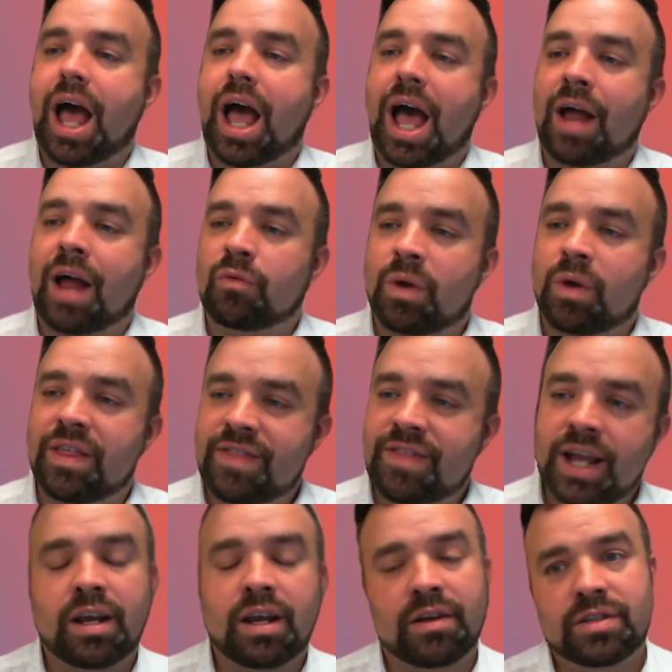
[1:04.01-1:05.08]
And we're
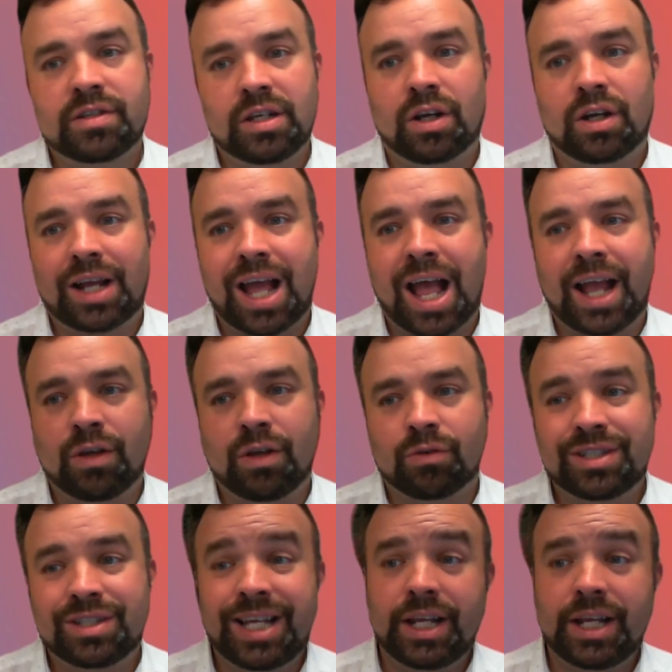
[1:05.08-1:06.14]
then going to look at
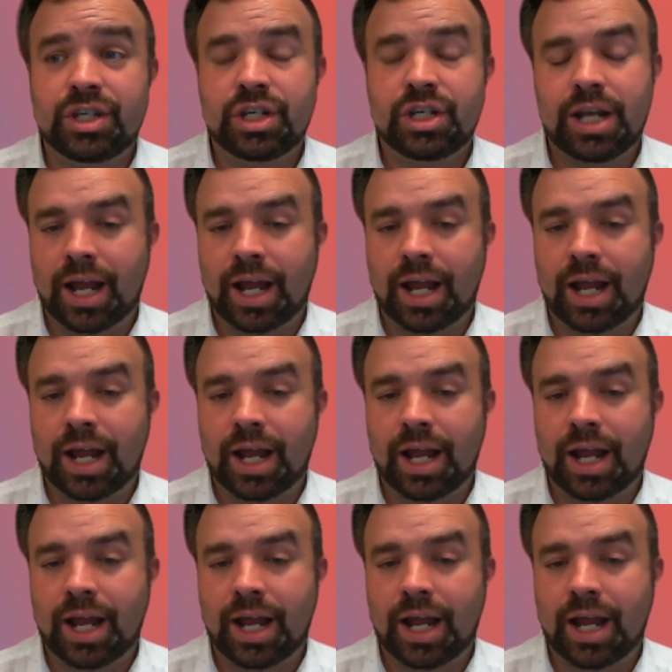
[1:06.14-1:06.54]
your teaching